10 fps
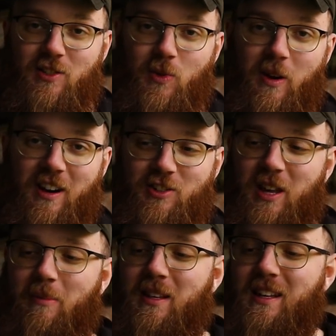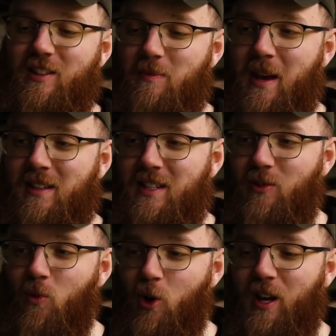So we were actually able to get this
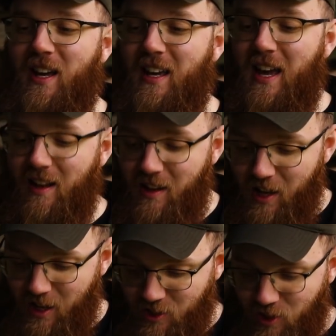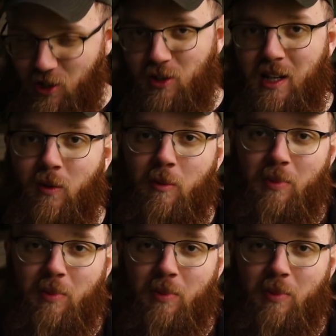magazine working again just using a